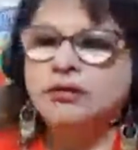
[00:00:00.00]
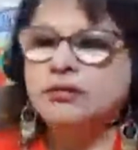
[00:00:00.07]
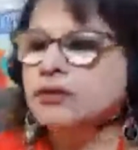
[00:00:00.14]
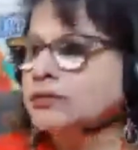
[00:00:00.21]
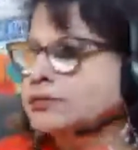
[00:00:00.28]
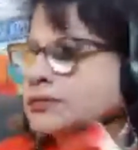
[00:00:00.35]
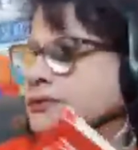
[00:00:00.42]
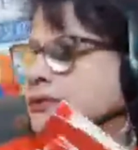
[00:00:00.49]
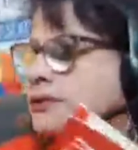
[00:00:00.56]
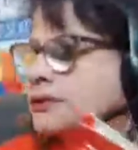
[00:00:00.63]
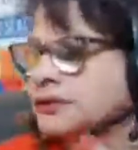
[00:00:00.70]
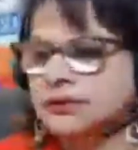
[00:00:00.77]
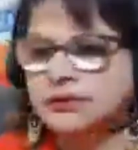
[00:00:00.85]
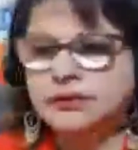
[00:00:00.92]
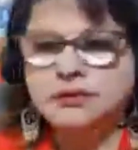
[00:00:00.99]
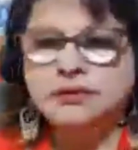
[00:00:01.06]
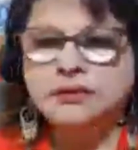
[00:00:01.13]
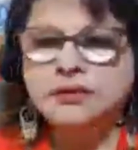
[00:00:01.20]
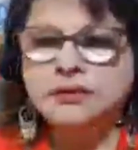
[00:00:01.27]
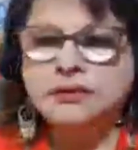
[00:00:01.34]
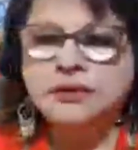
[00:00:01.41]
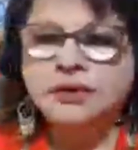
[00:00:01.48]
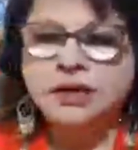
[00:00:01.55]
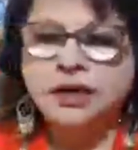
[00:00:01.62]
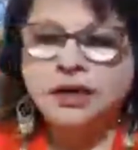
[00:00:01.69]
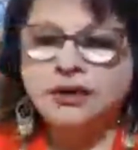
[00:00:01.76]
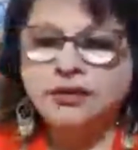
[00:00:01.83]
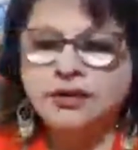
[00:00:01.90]
Whoops,
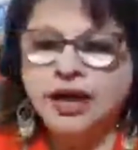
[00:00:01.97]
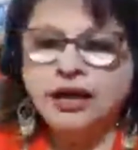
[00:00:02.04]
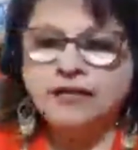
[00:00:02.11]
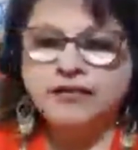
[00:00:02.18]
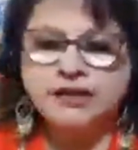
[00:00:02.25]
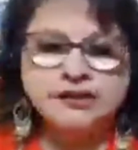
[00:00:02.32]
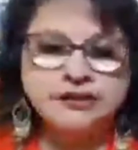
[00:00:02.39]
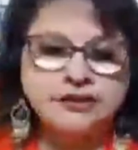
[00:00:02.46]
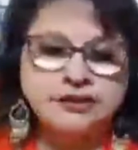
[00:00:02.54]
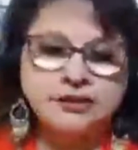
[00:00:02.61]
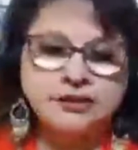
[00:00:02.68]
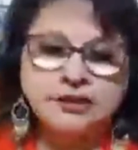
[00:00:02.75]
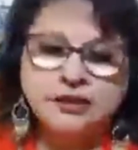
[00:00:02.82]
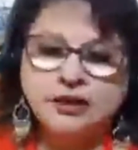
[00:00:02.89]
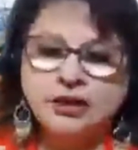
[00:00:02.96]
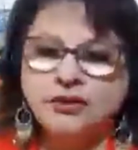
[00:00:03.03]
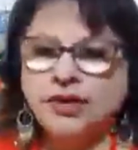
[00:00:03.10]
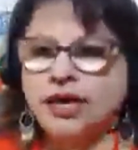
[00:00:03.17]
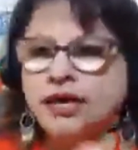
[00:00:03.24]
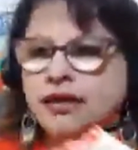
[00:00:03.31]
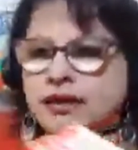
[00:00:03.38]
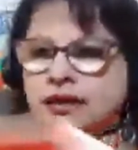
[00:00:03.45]
I don't have this. Okay.